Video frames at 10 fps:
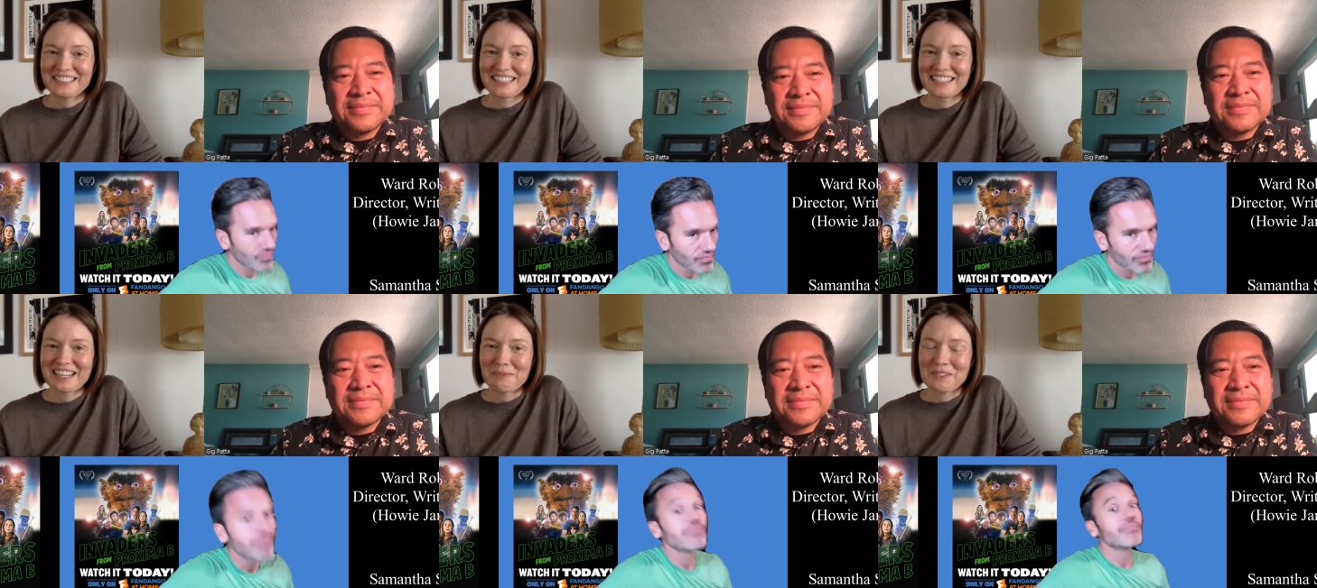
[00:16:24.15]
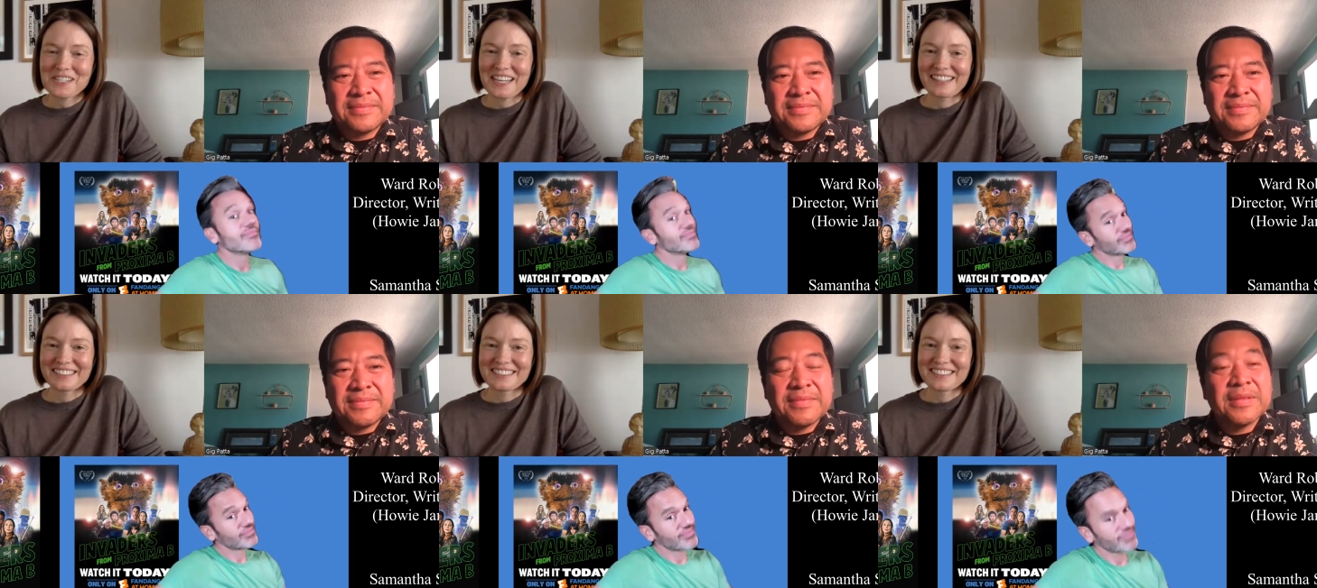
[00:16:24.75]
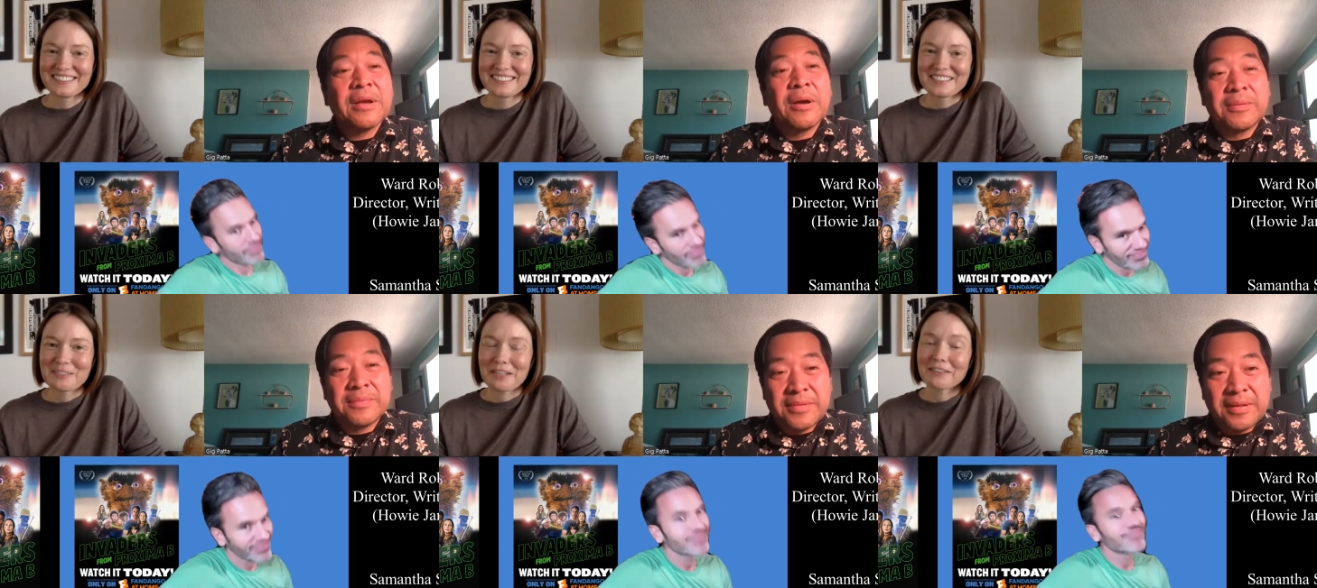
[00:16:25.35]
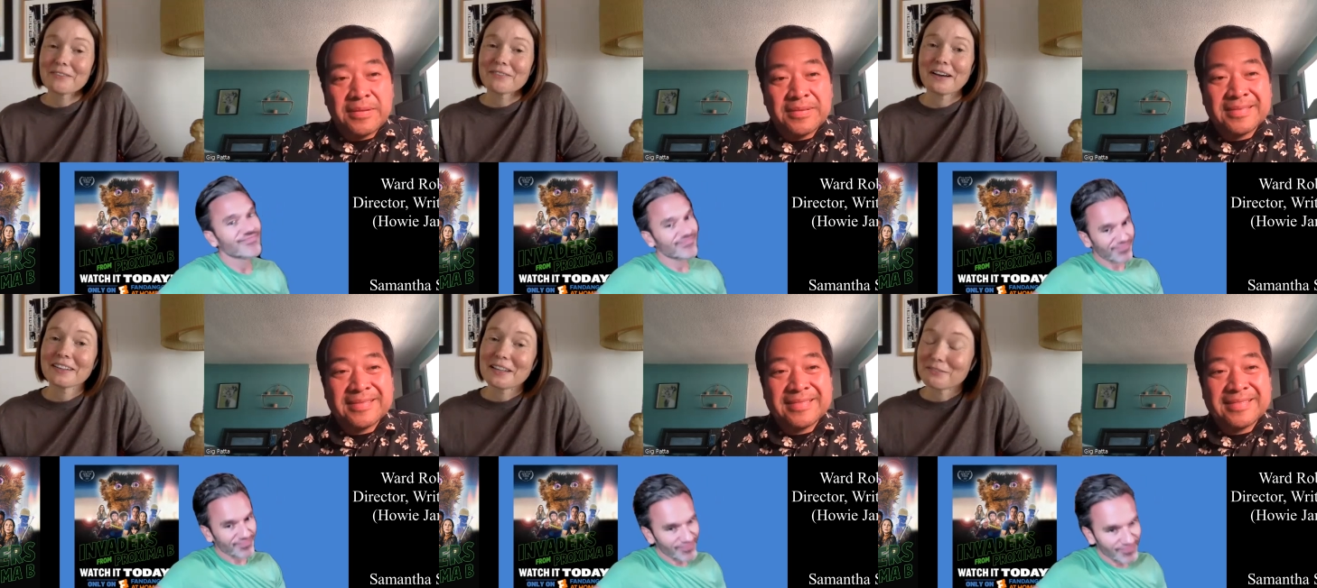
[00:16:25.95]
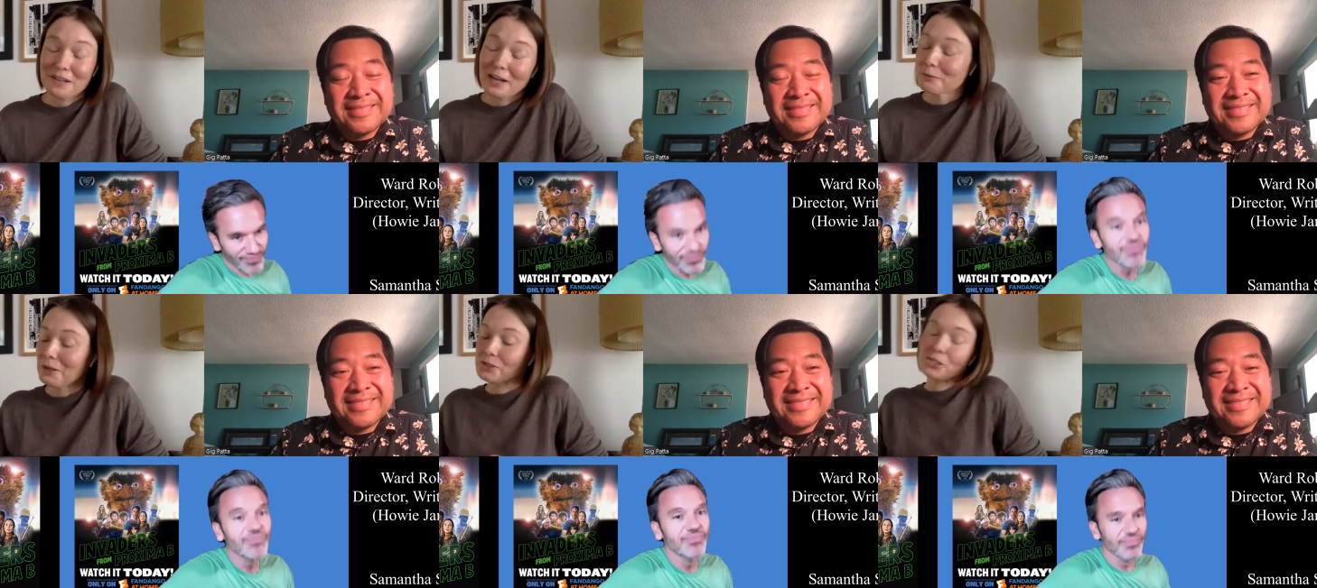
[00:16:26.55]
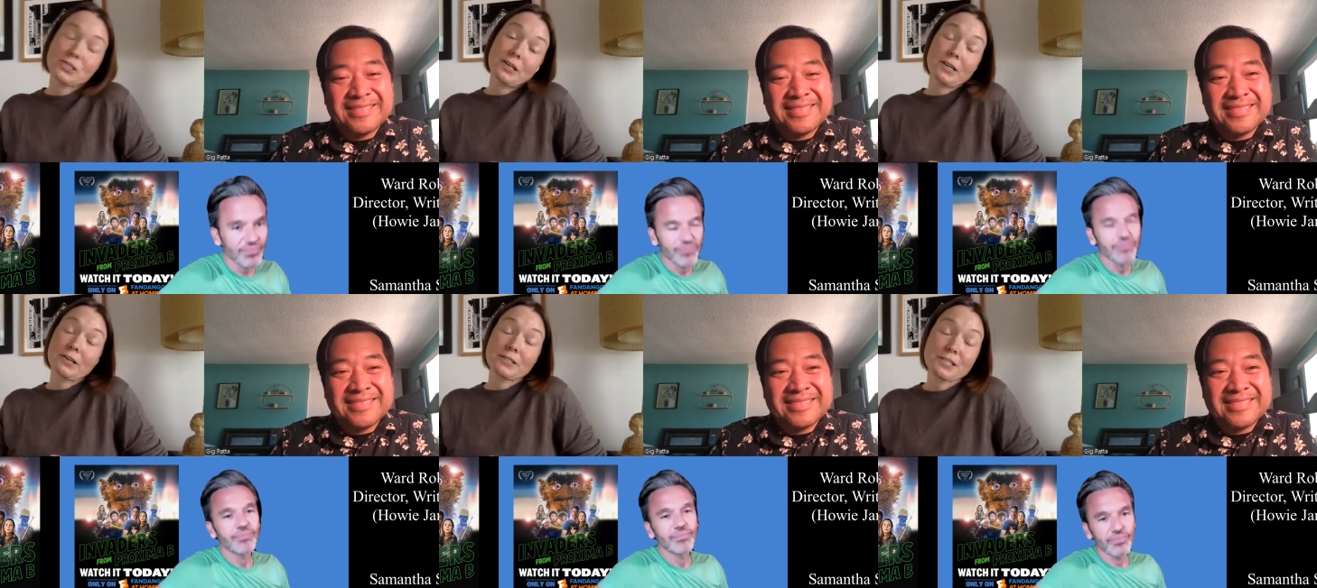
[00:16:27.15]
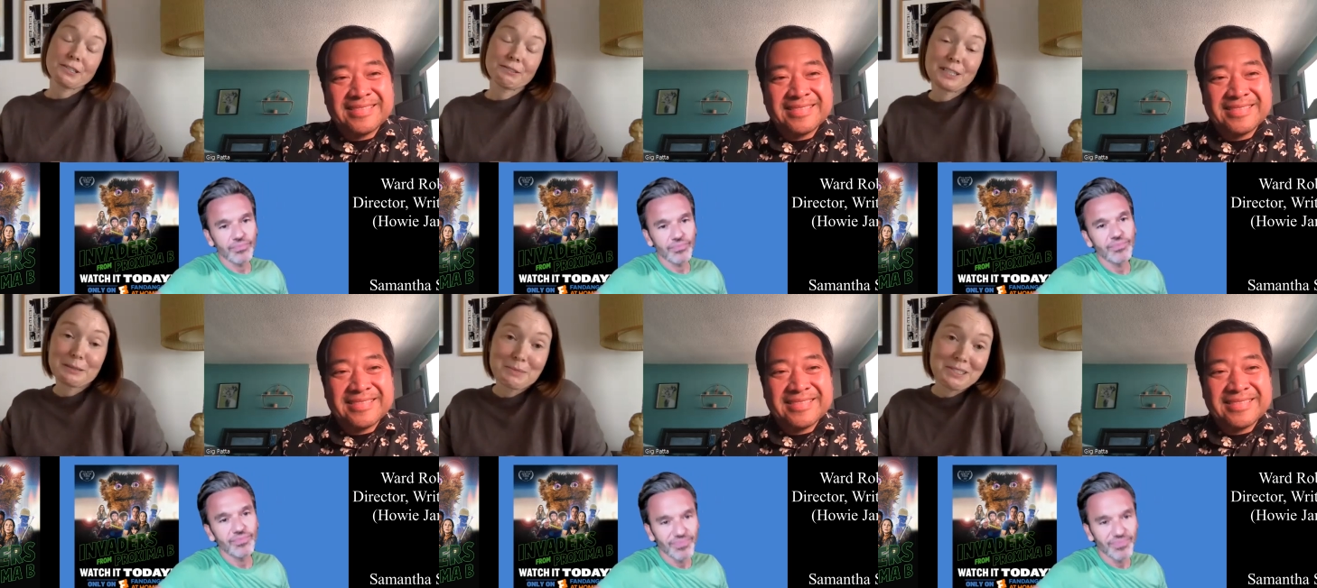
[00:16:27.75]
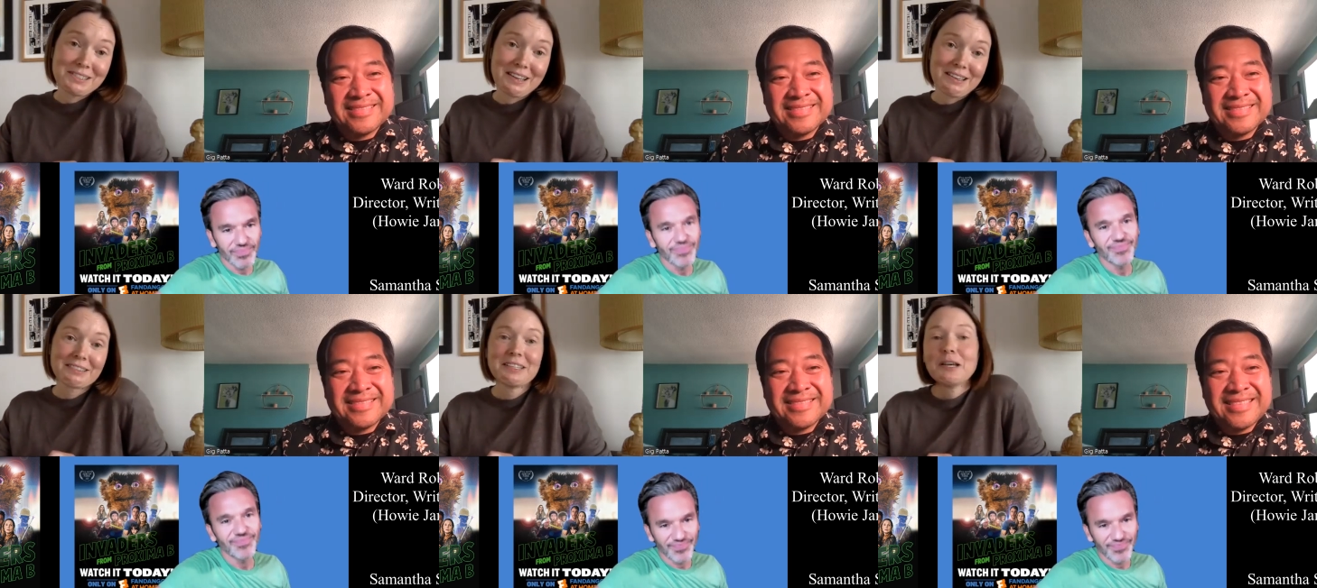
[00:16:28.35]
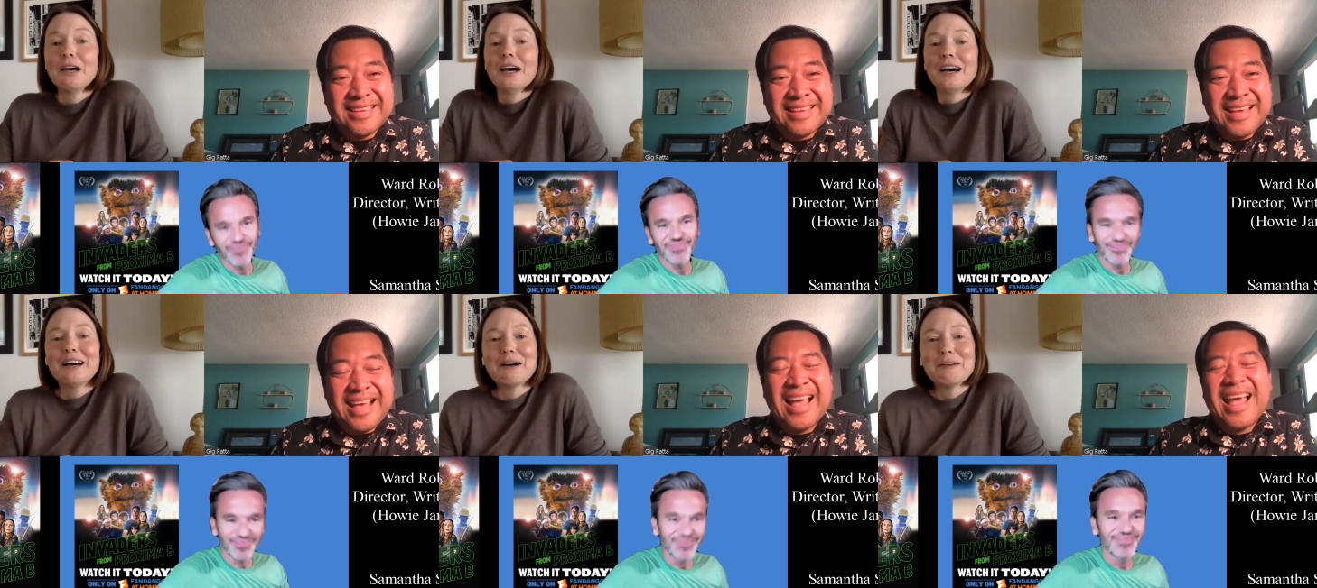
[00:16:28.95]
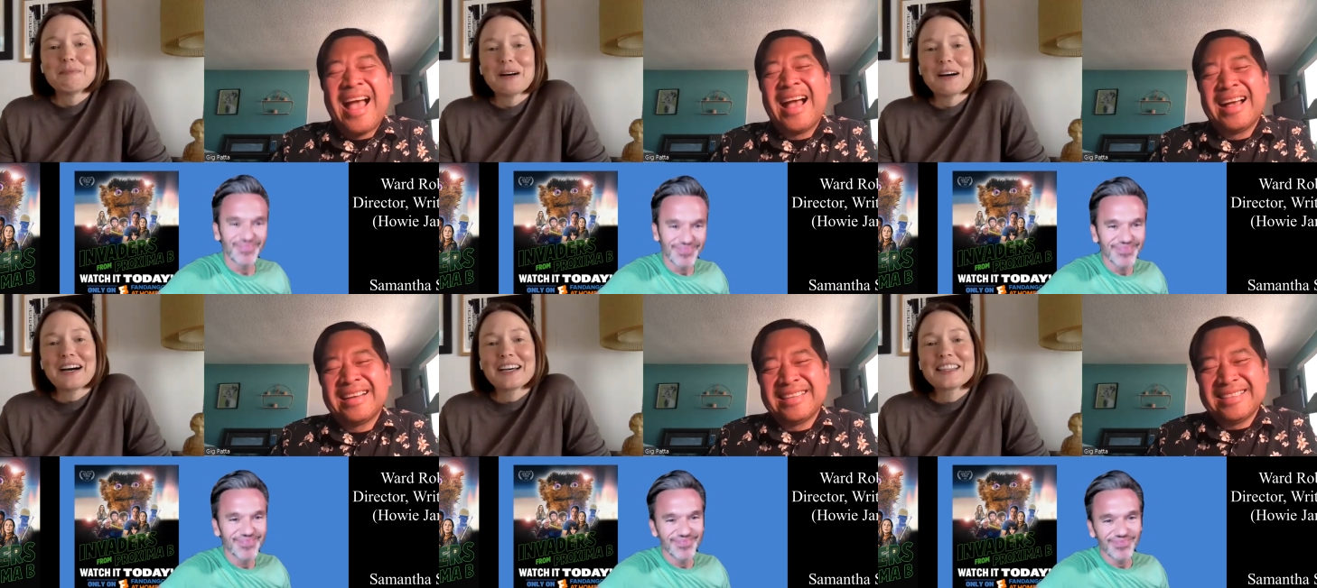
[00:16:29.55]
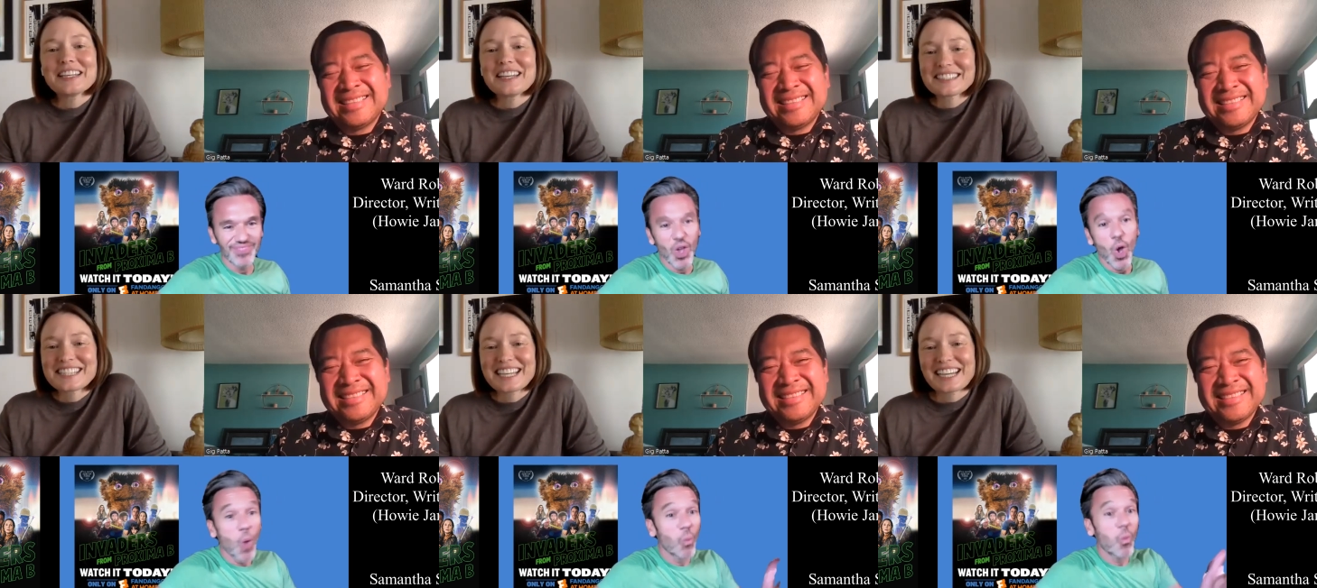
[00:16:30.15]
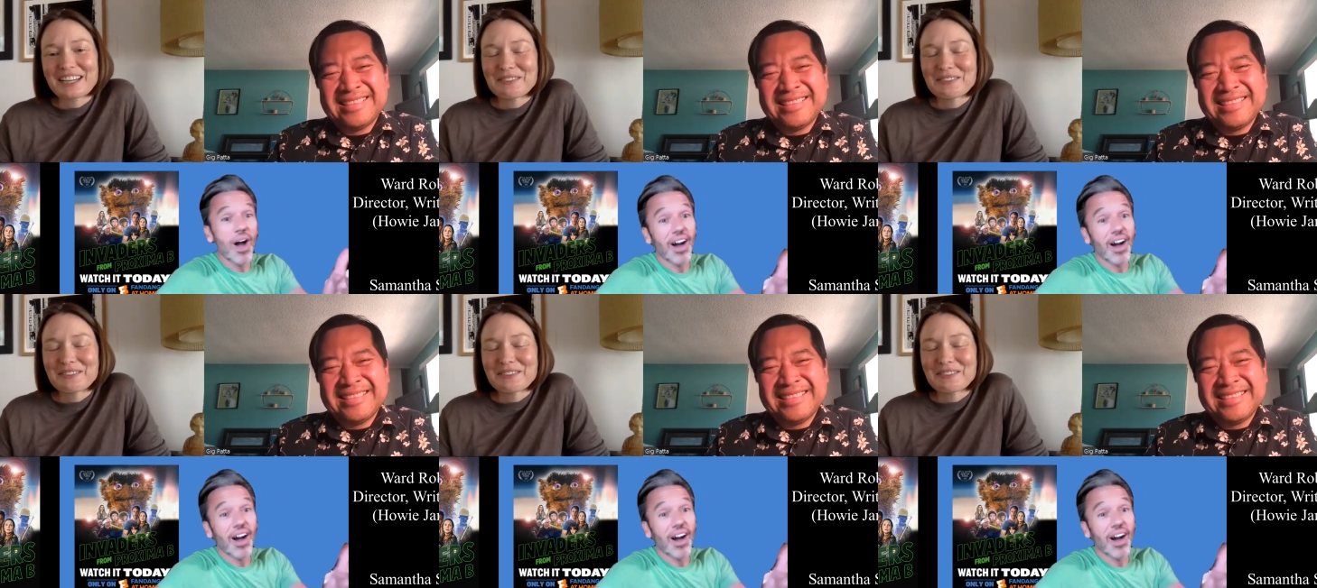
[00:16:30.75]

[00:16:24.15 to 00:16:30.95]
Speaker 1: and how much it adds. So I'd love, I'd love, I'd watch a Chuck cartoon. I'm just saying. Um, I, the next thing well, I